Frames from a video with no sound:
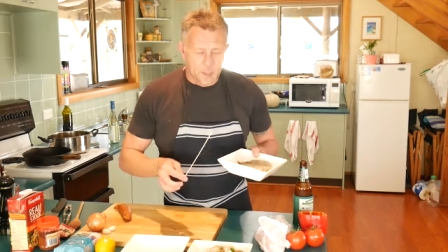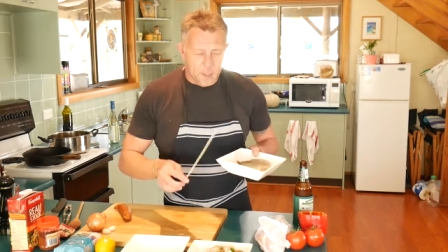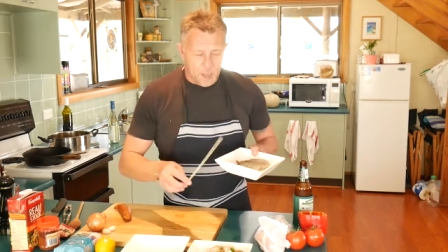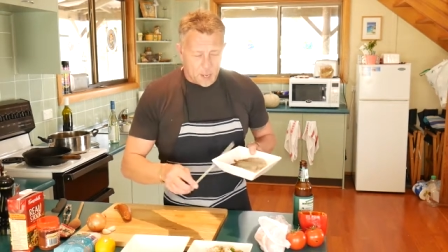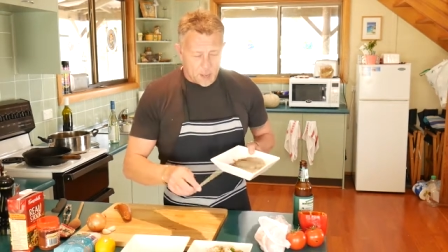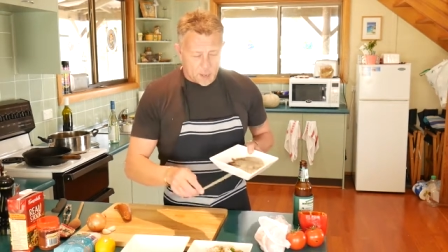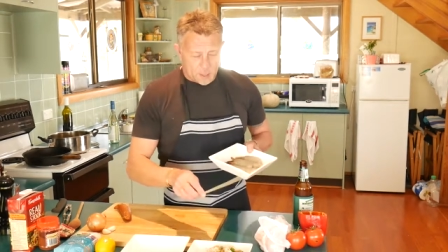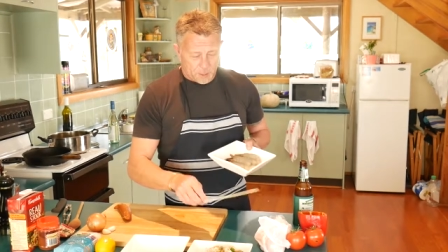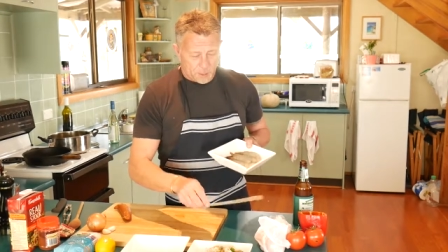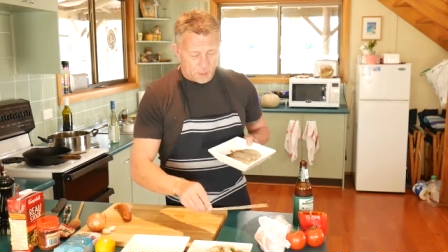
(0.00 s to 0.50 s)
a
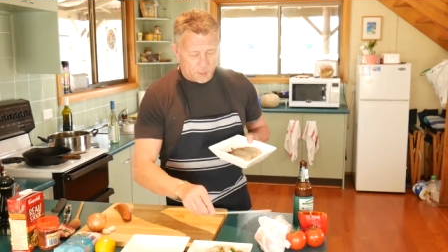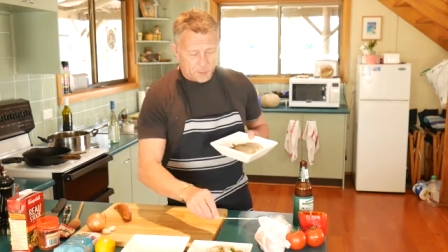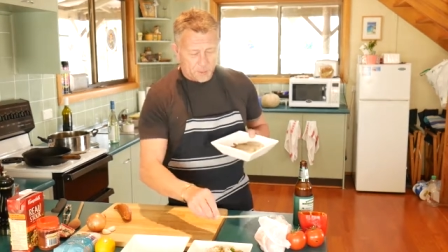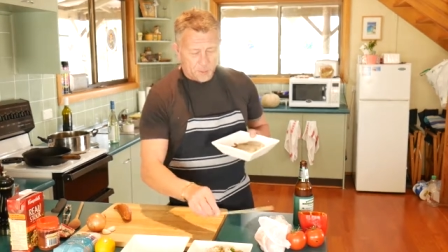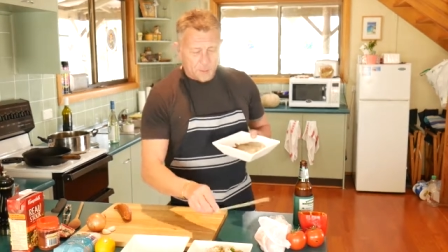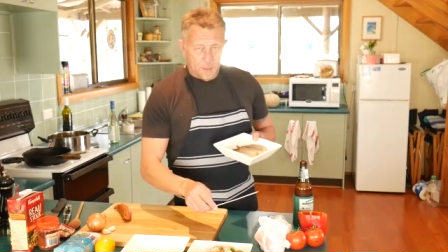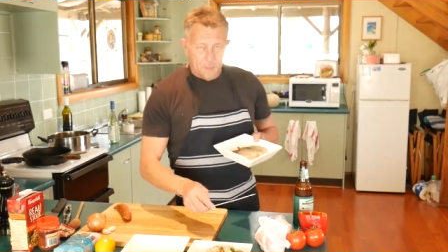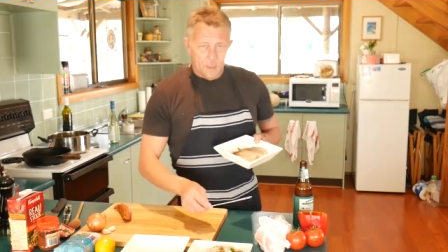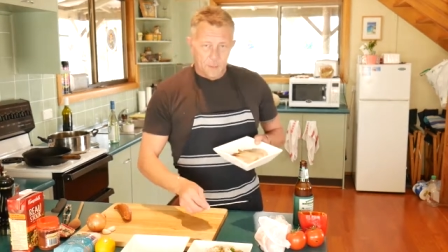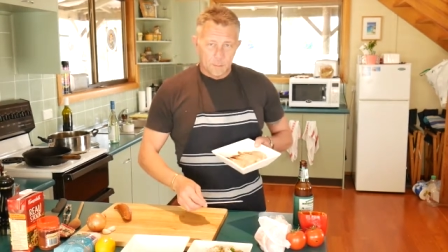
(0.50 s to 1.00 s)
garnish.
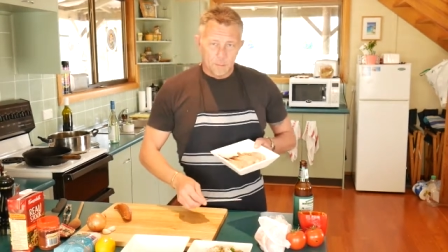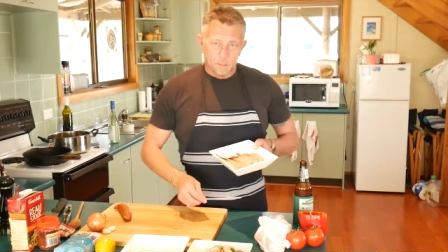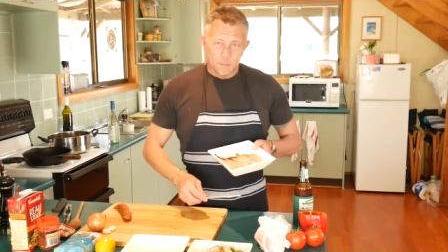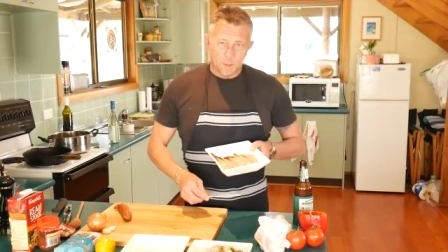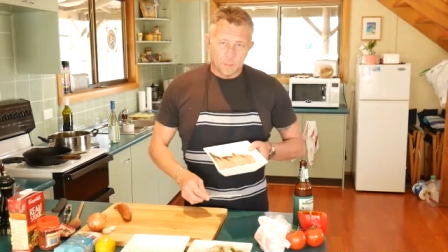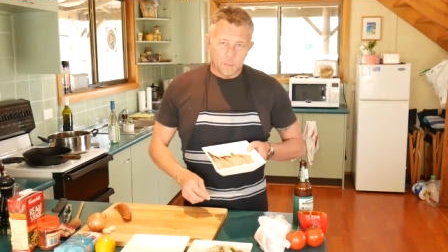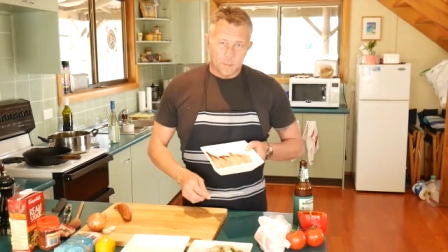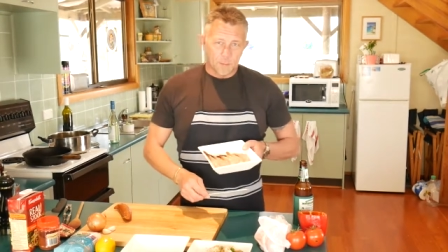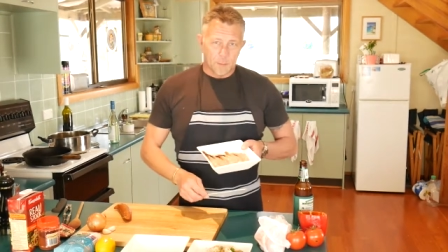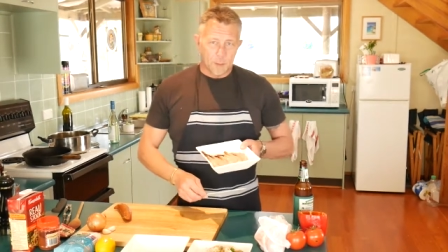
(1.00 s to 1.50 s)

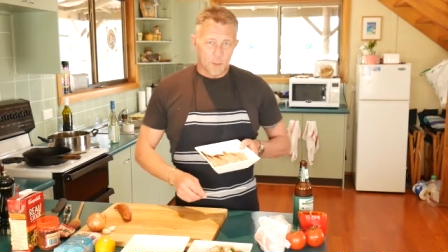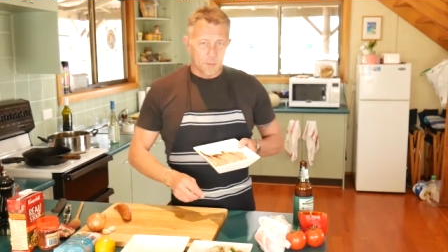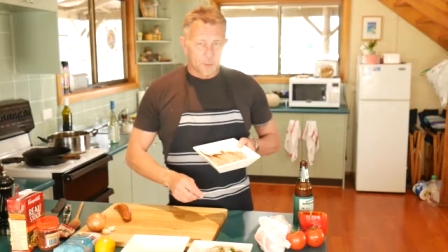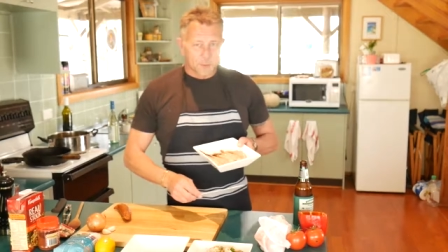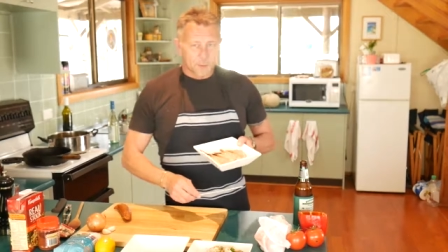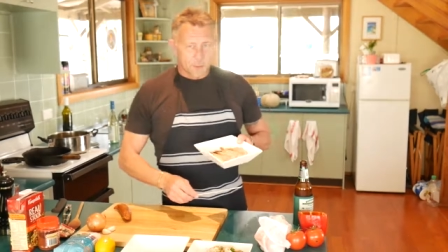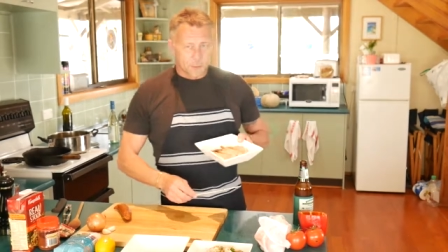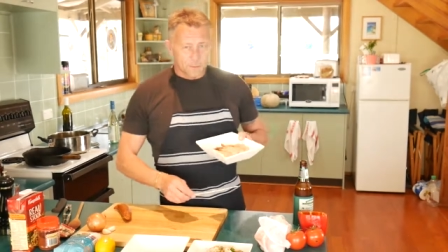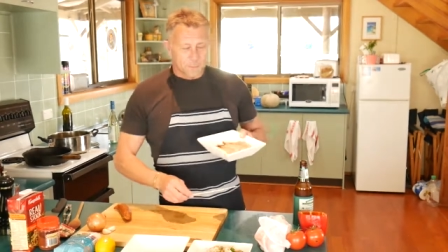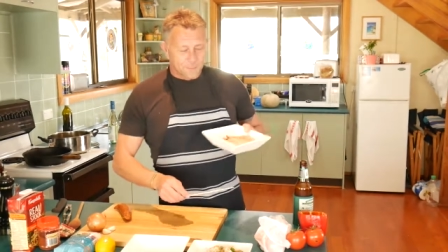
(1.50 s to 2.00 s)

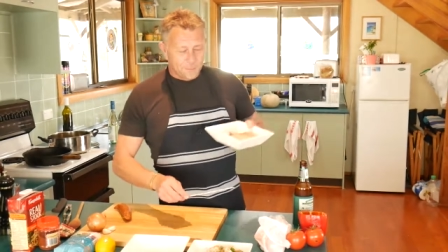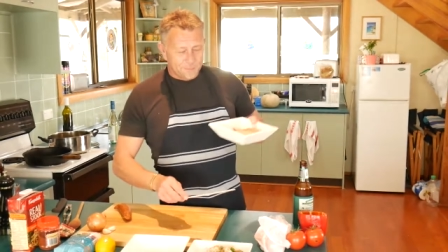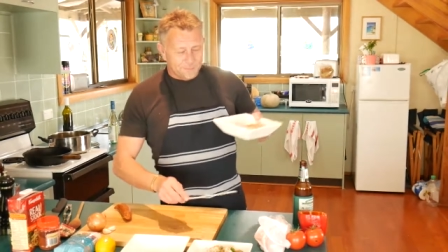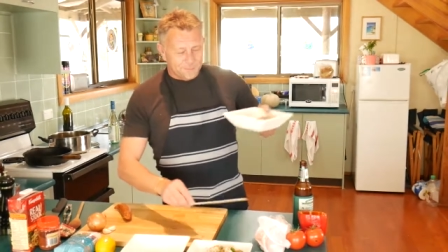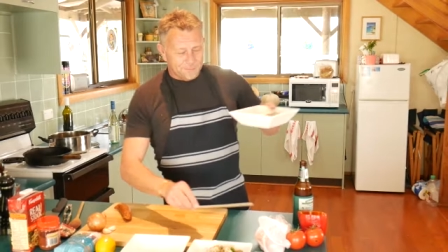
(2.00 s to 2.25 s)
MasterChef.